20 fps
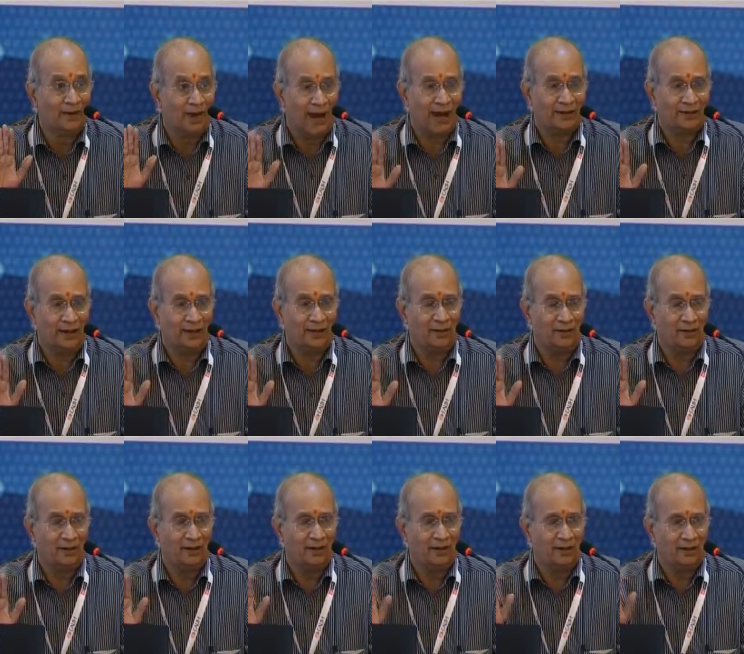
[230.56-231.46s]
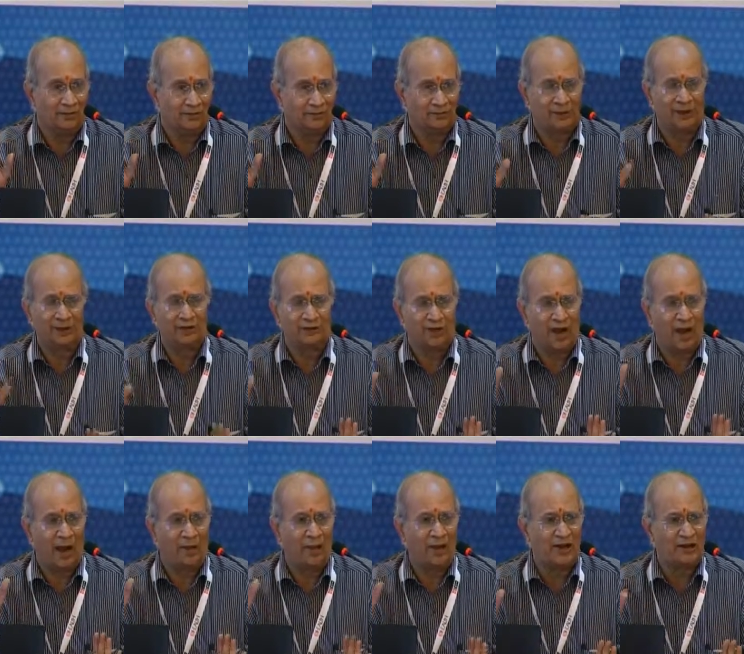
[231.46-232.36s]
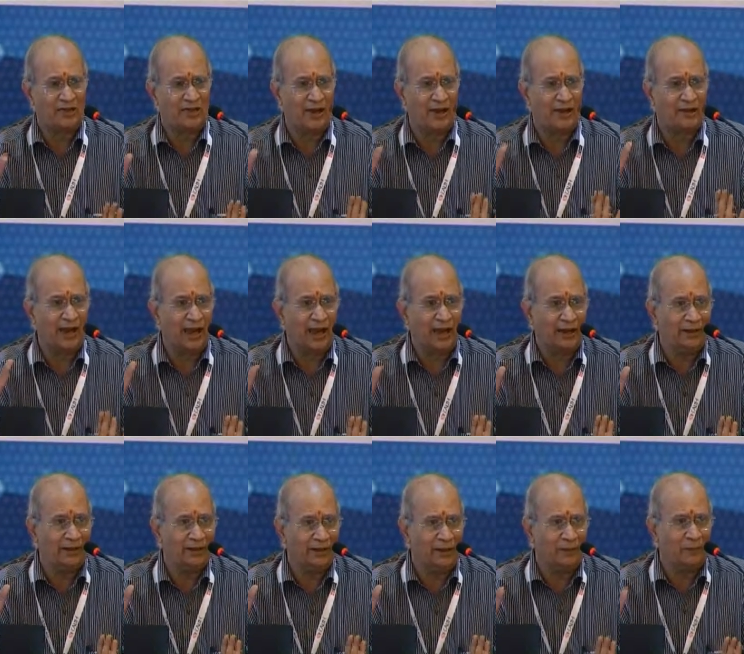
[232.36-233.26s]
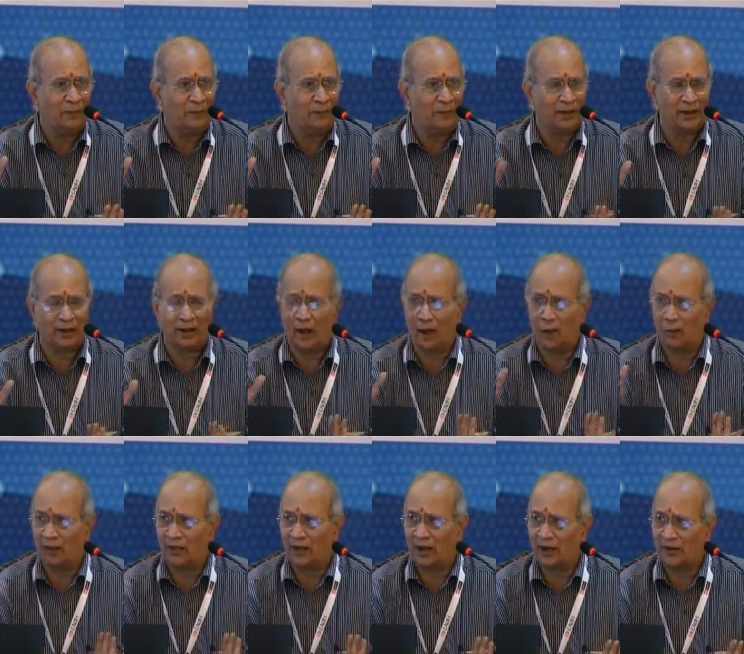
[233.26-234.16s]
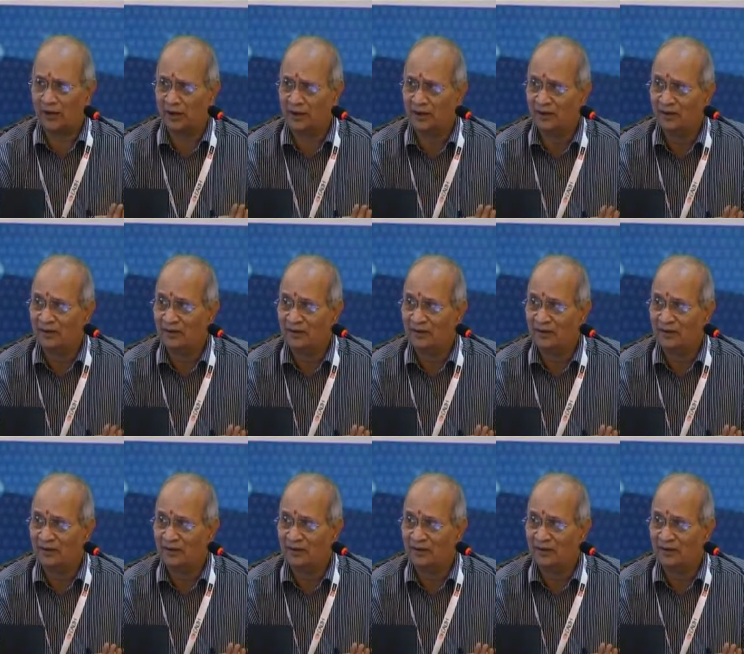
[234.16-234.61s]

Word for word: I think things cannot be designed in Delhi, implemented all over the country.